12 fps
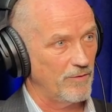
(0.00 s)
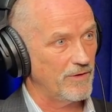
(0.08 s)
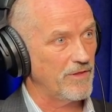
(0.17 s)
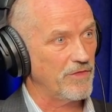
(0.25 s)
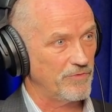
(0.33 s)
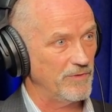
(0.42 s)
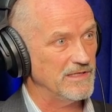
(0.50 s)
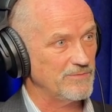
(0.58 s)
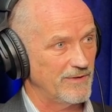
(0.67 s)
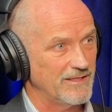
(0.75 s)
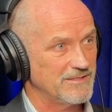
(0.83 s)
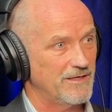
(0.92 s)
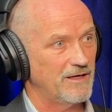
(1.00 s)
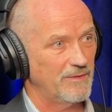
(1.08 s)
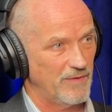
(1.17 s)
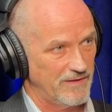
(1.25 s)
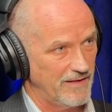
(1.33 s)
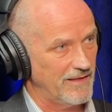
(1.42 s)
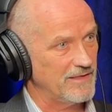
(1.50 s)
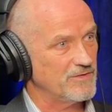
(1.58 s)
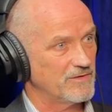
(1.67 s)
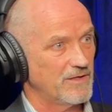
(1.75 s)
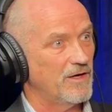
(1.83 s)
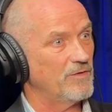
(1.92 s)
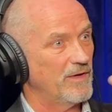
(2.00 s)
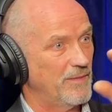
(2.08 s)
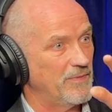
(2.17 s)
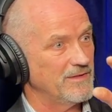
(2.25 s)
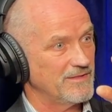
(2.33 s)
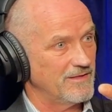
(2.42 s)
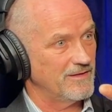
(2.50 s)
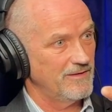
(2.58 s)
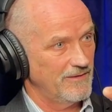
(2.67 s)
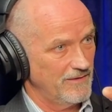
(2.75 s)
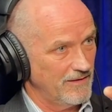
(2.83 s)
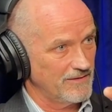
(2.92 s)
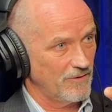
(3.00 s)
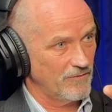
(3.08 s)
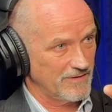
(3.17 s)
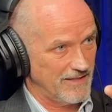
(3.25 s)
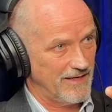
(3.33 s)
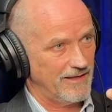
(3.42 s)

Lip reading: They were in the 3s when I started, but then they took all the way up into over